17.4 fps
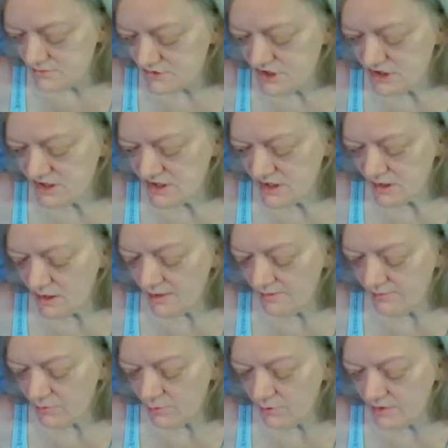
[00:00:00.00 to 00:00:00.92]
She's an
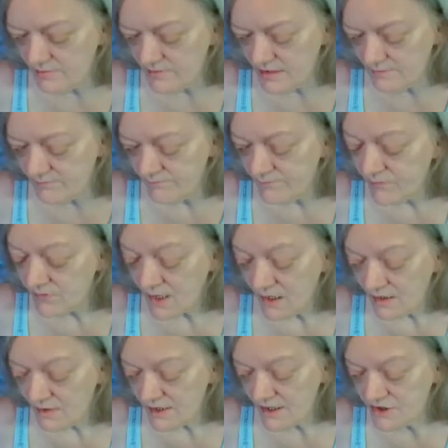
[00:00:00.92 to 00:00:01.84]
awful woman.
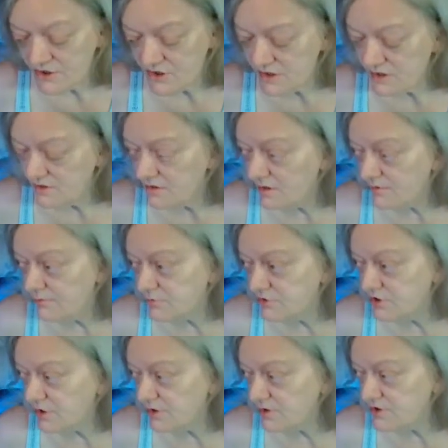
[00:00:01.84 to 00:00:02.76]
They should
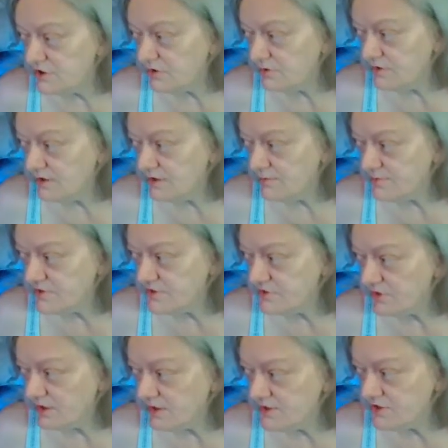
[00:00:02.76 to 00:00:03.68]
charge her with
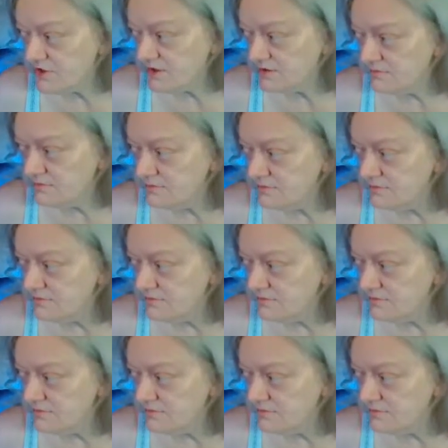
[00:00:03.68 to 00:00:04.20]
obstruction.